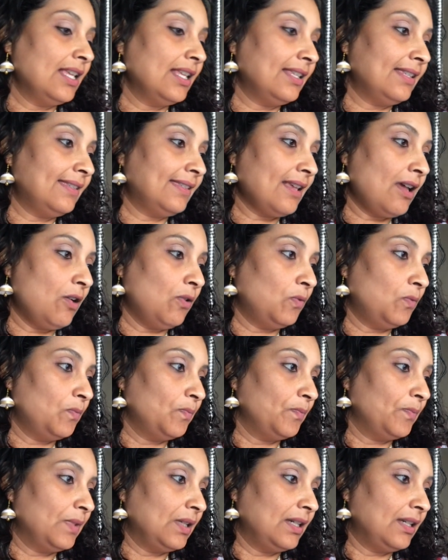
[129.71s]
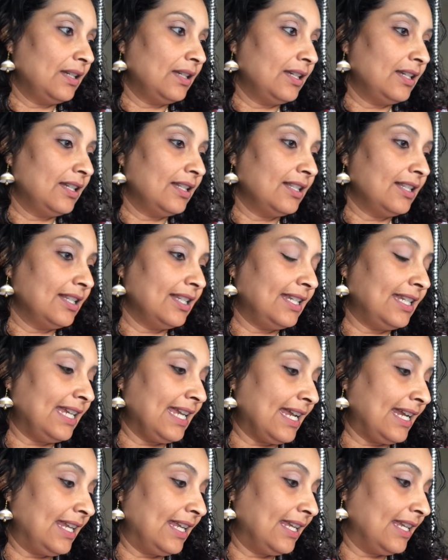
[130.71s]
So
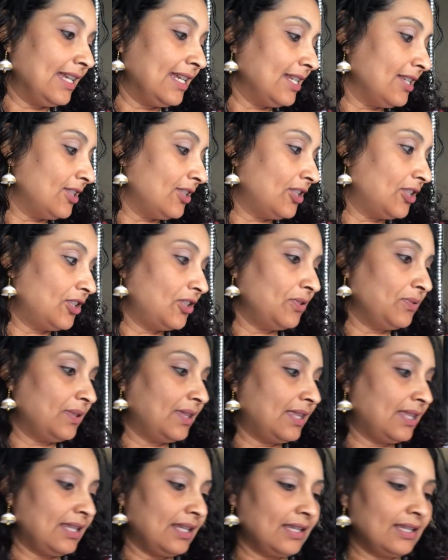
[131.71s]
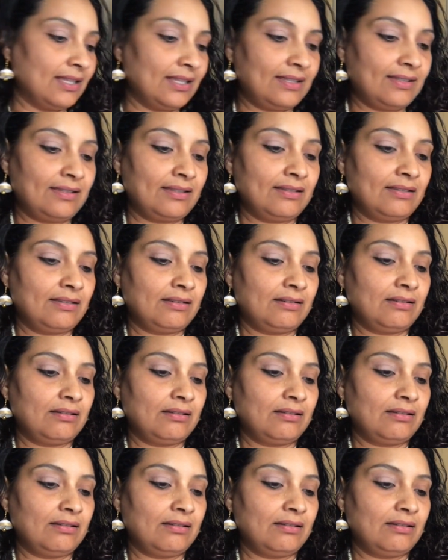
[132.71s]
get into this.